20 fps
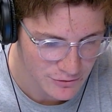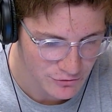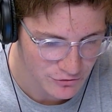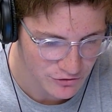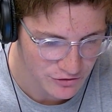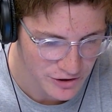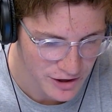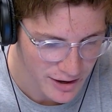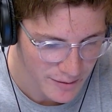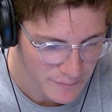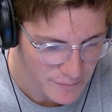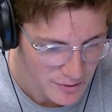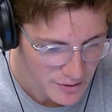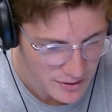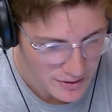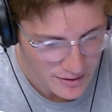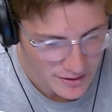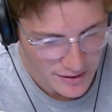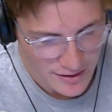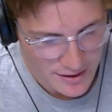You should come.
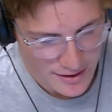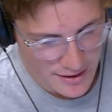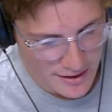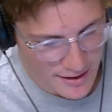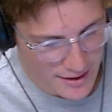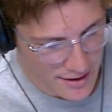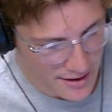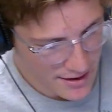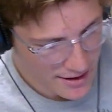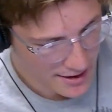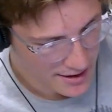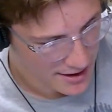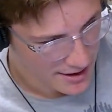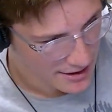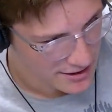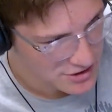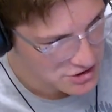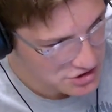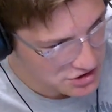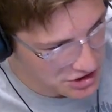
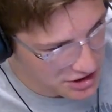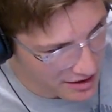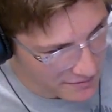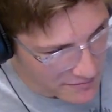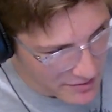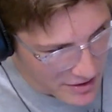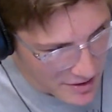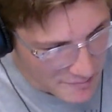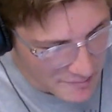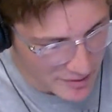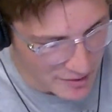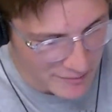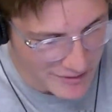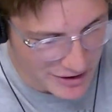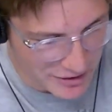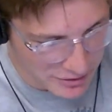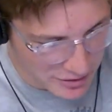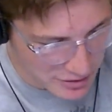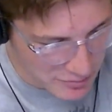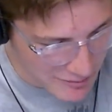You should come. But
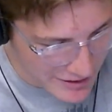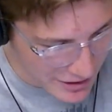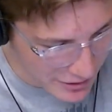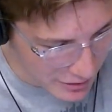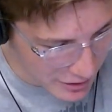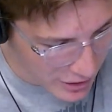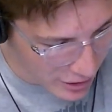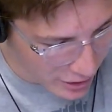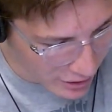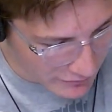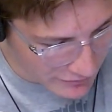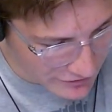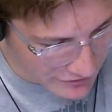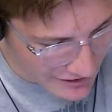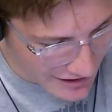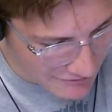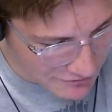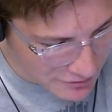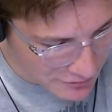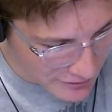we go to
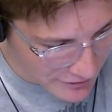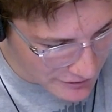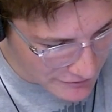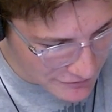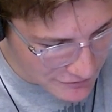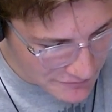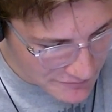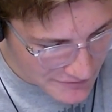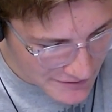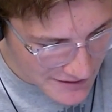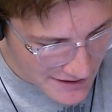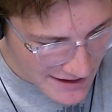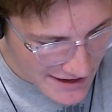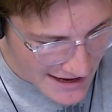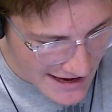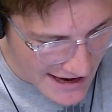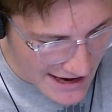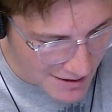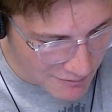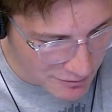Culver's afterwards,
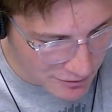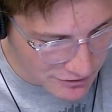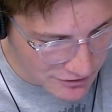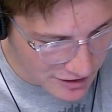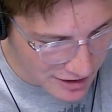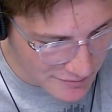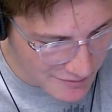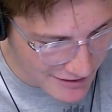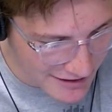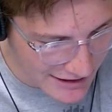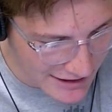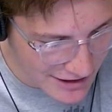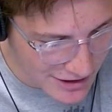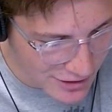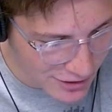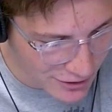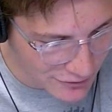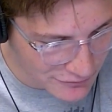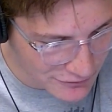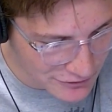and we were talking about getting
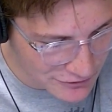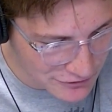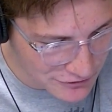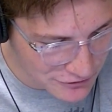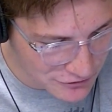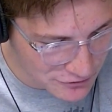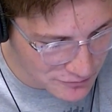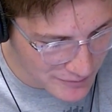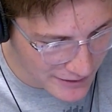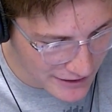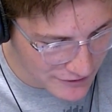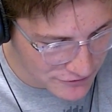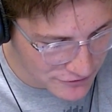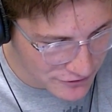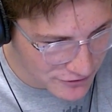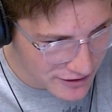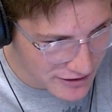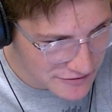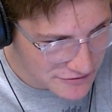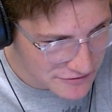Culver's to
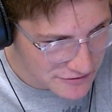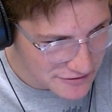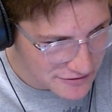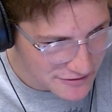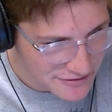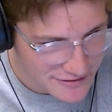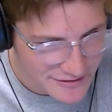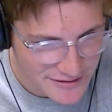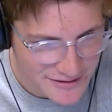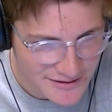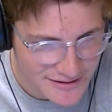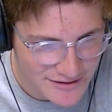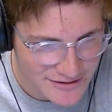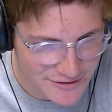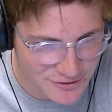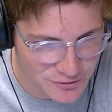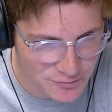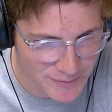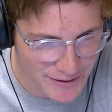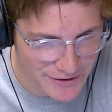sponsor us,
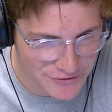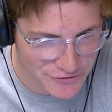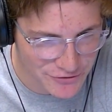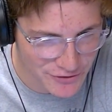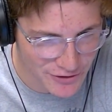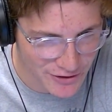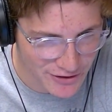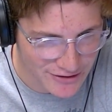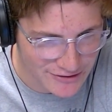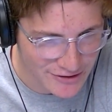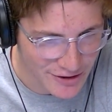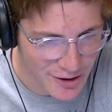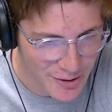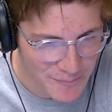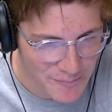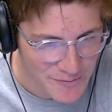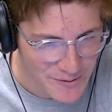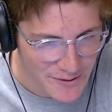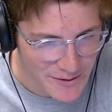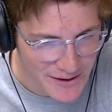to sponsor our
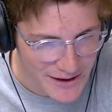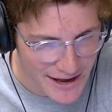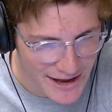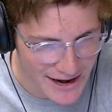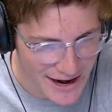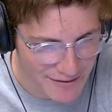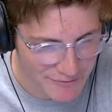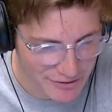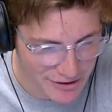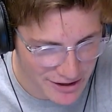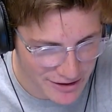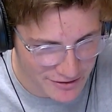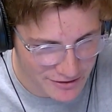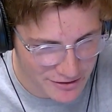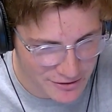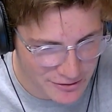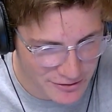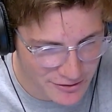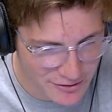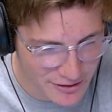club, and have
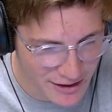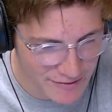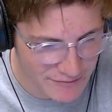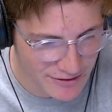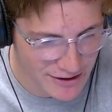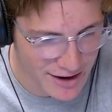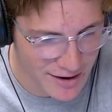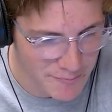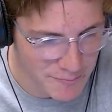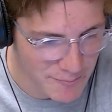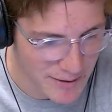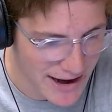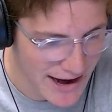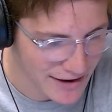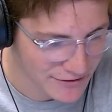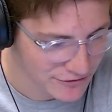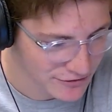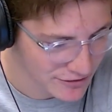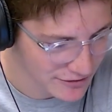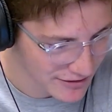a
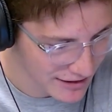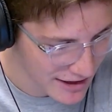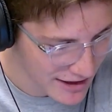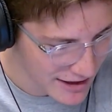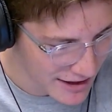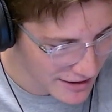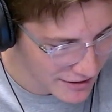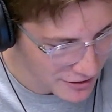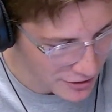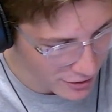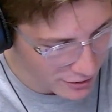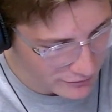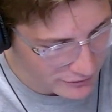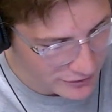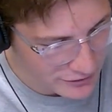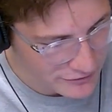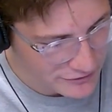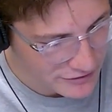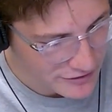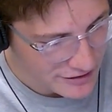Basque day at
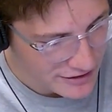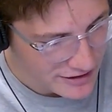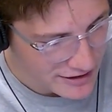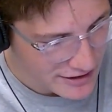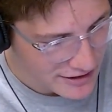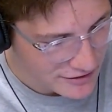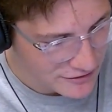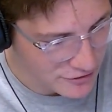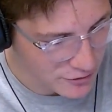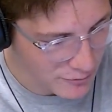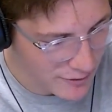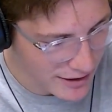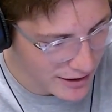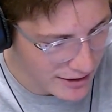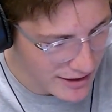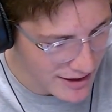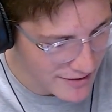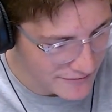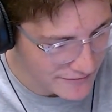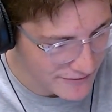Culver's,
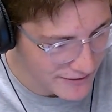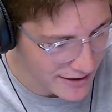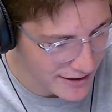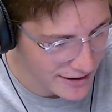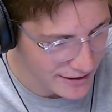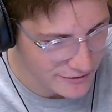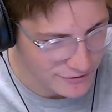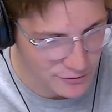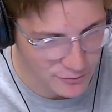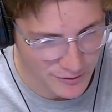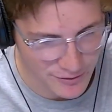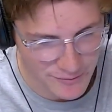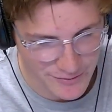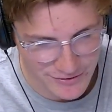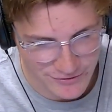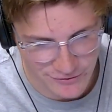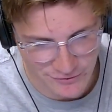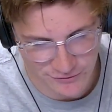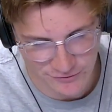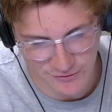we're going to use
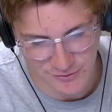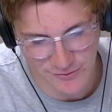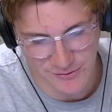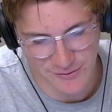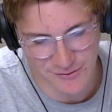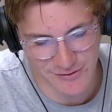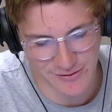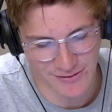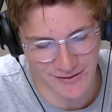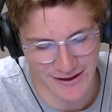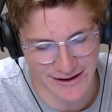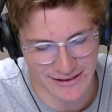the